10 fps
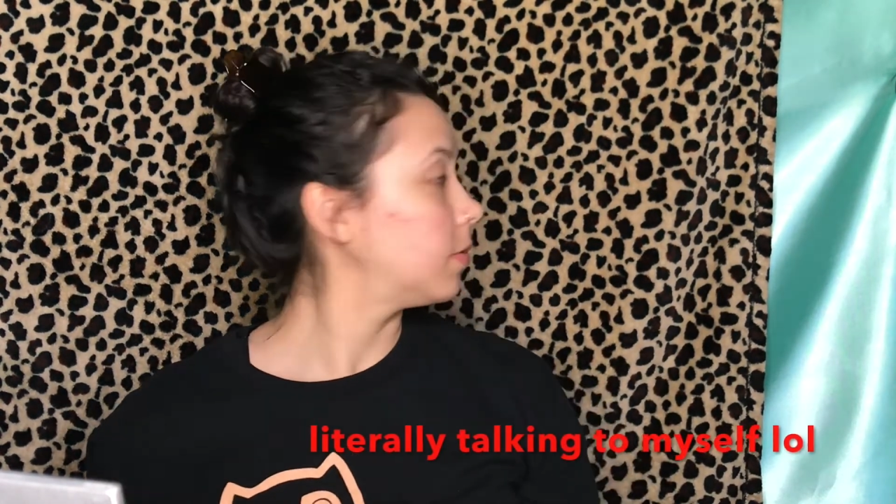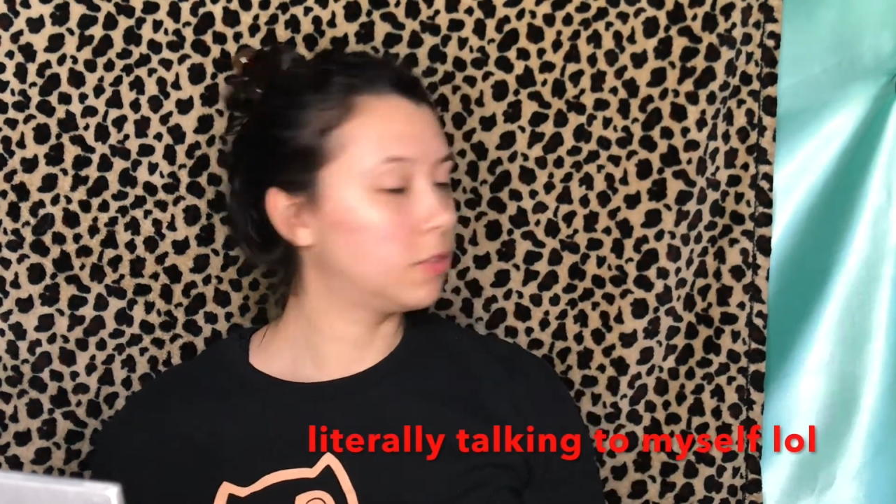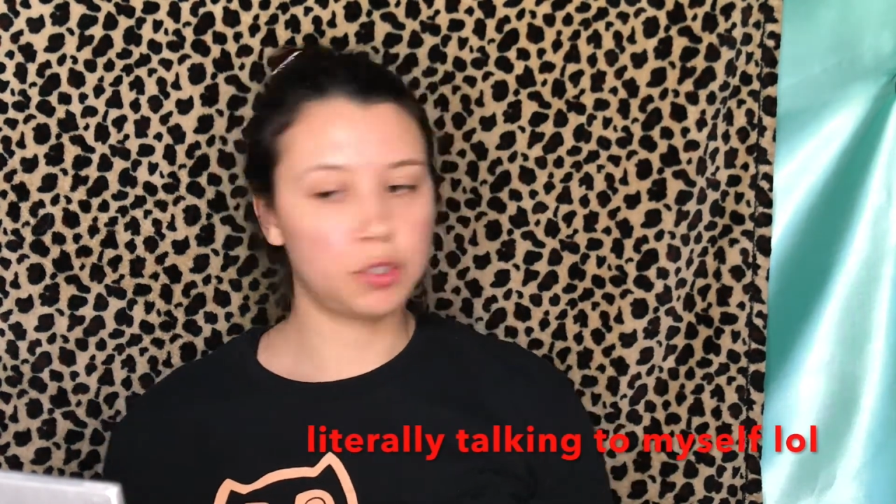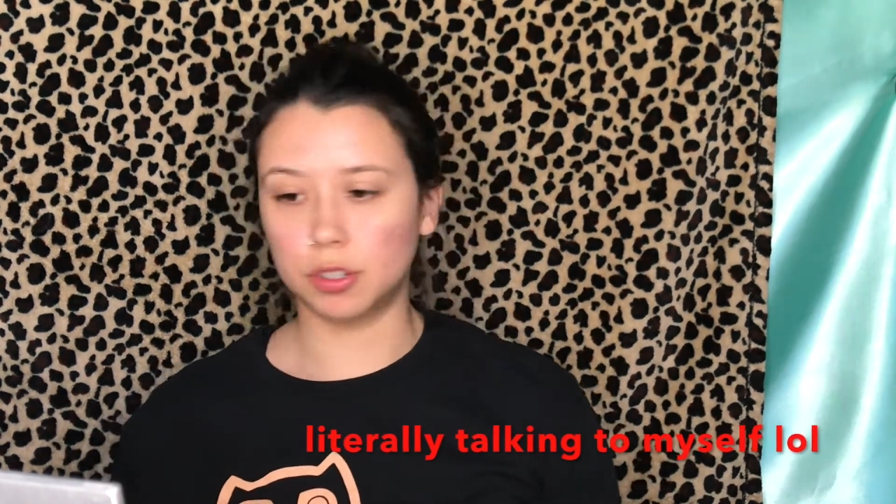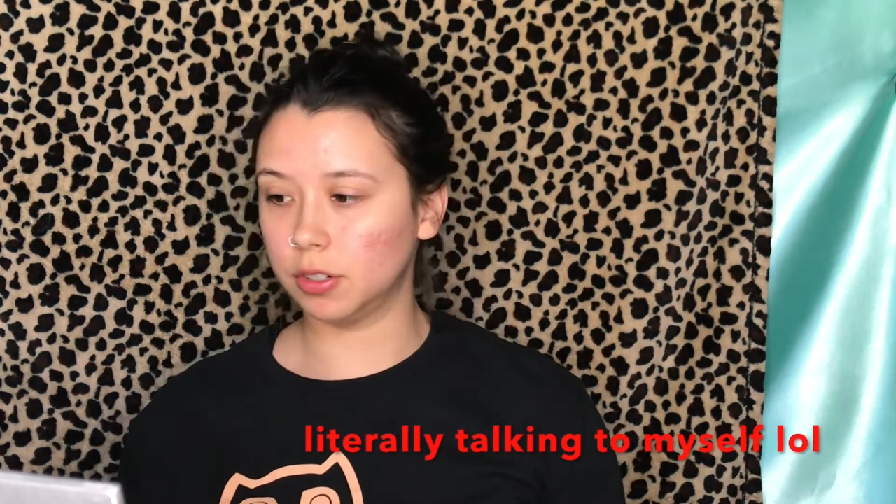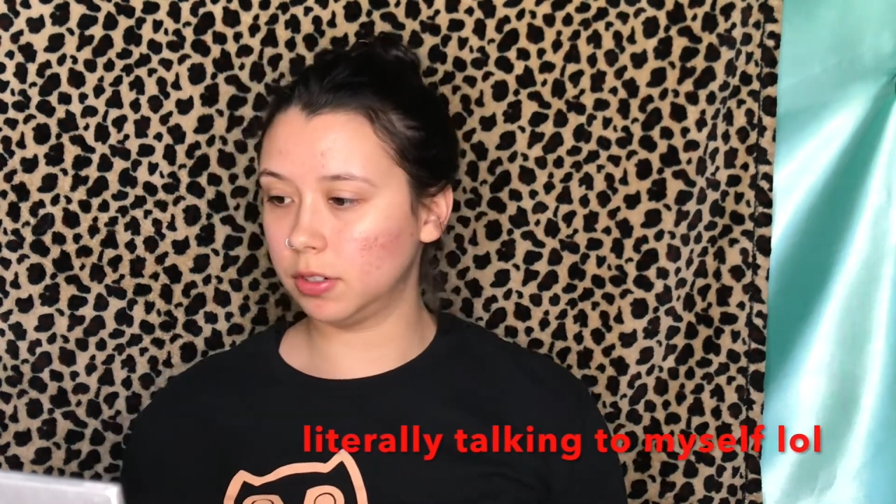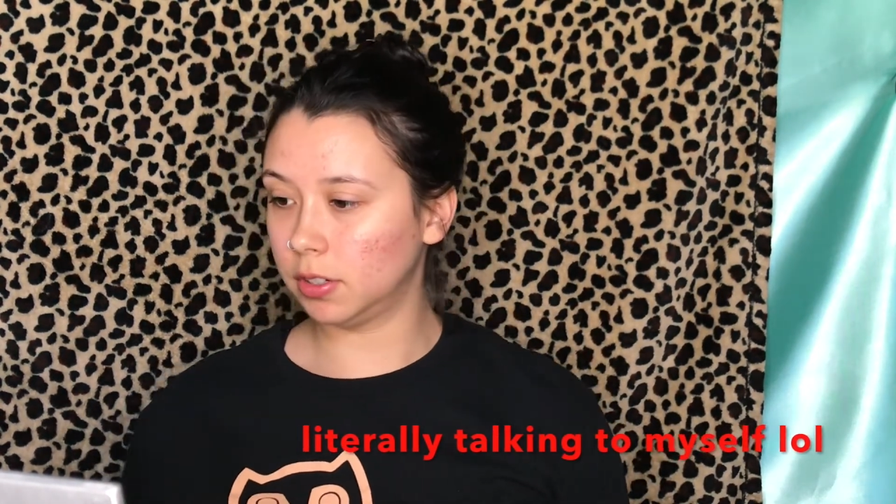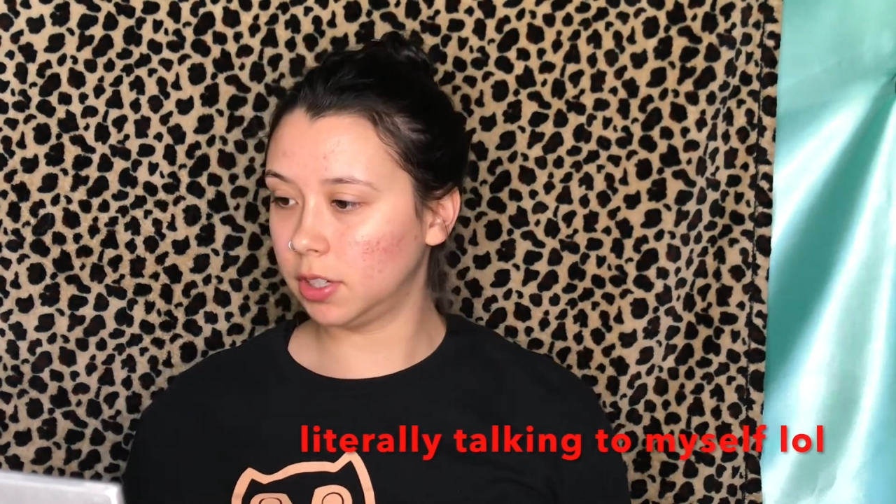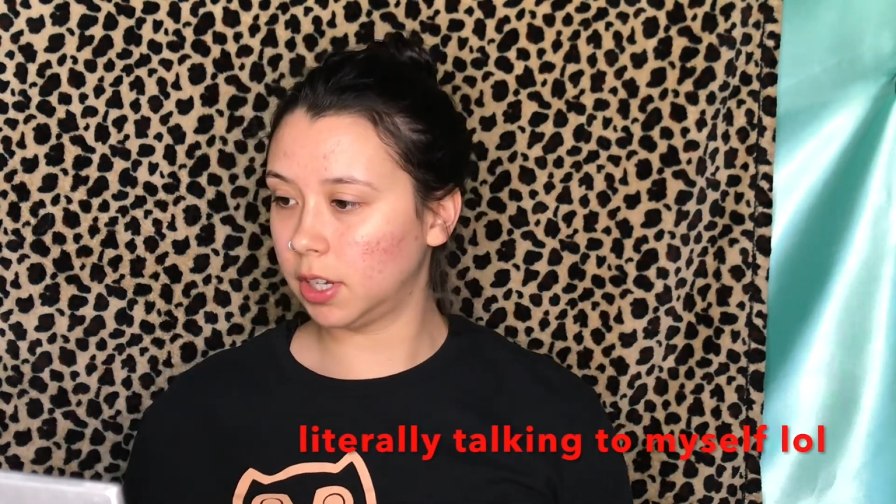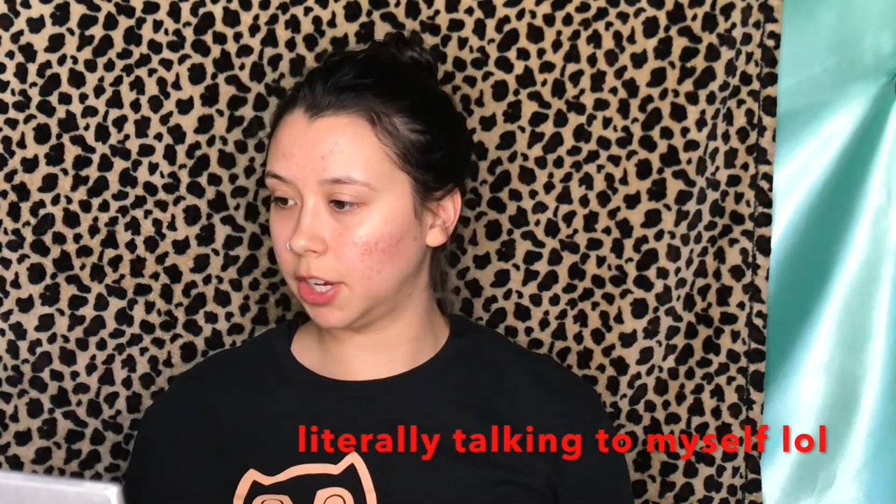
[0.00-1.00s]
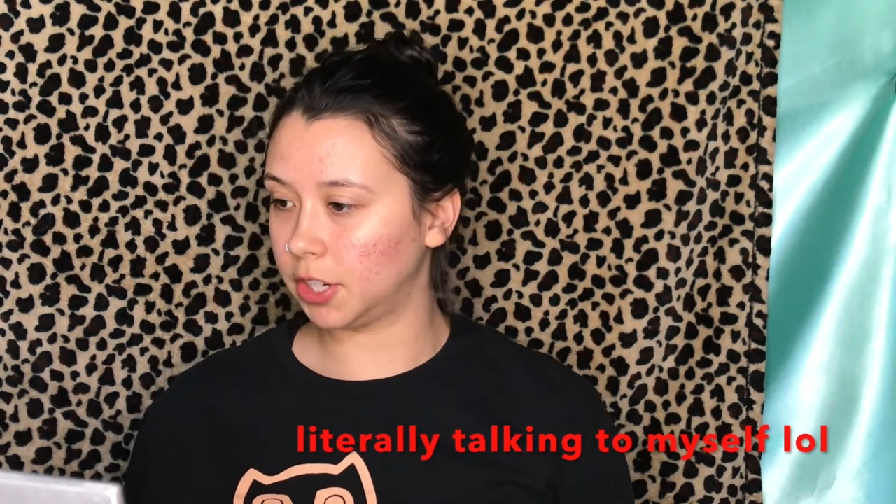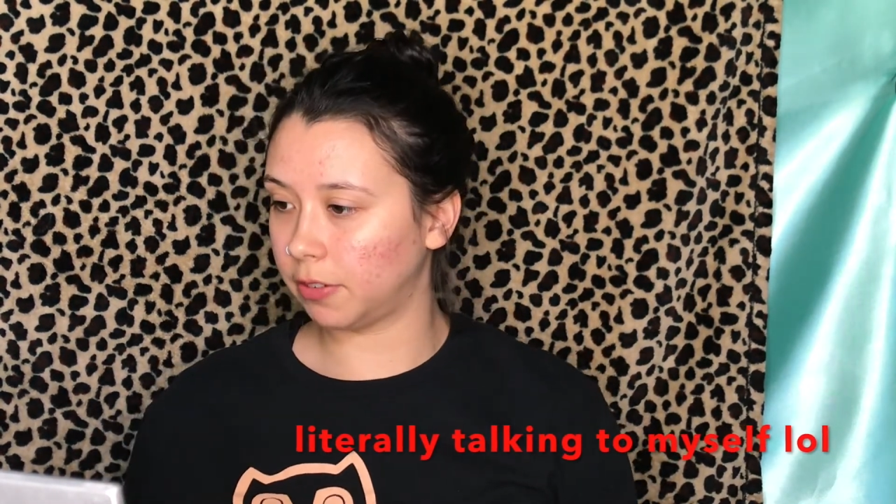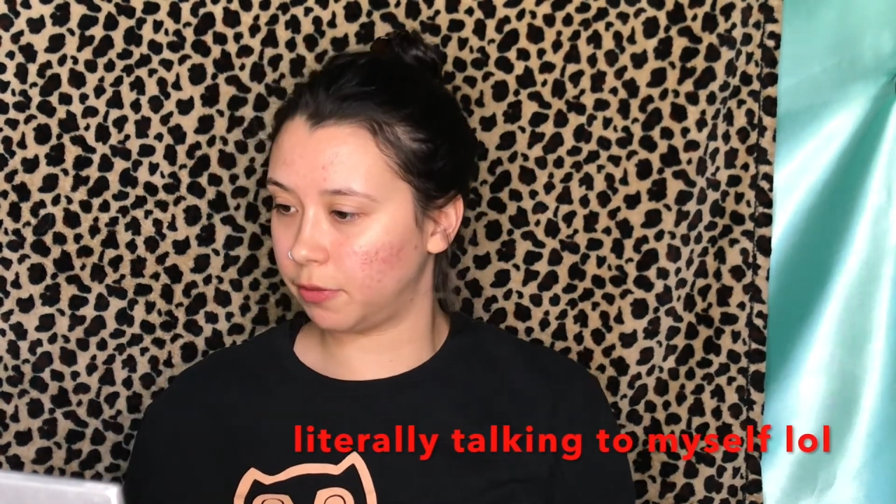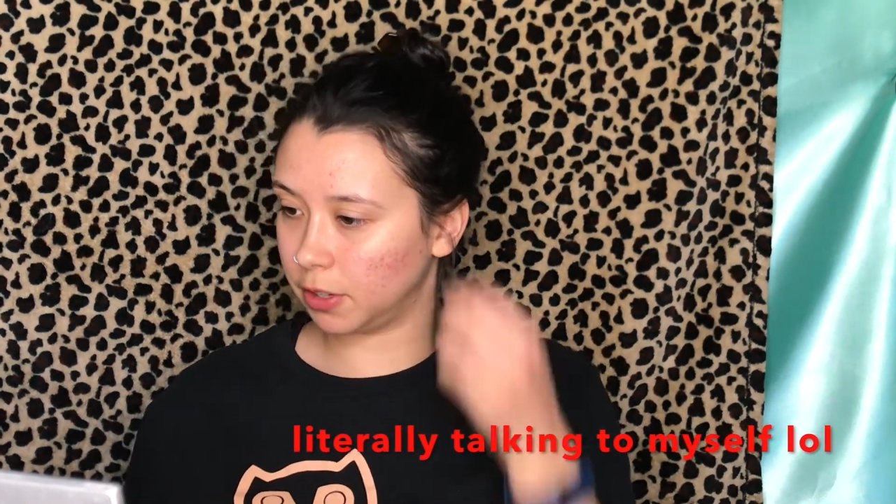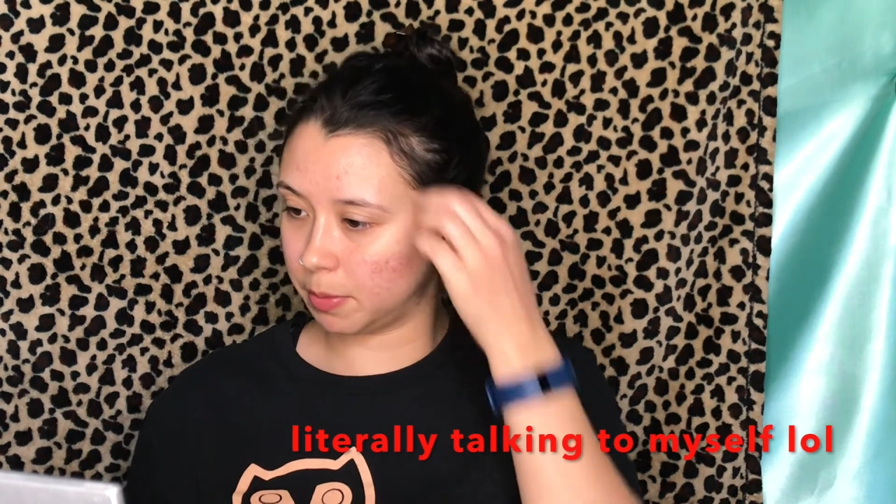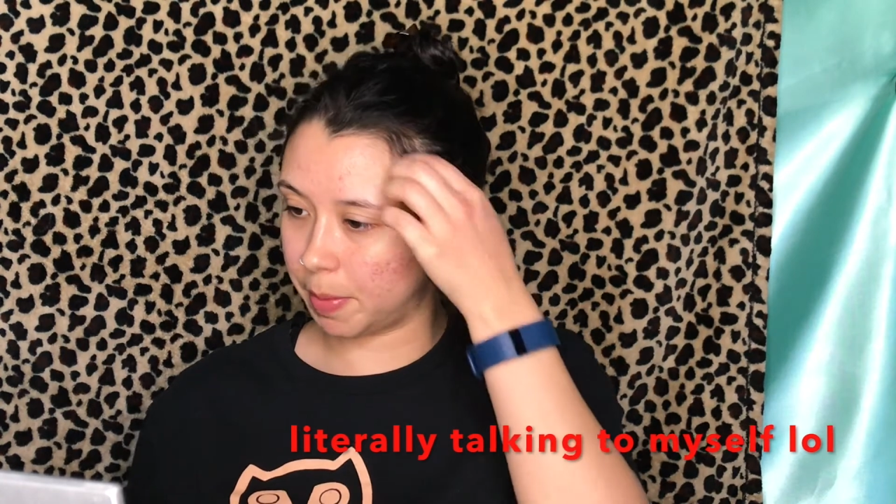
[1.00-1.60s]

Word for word: Shoot. I just have to fix my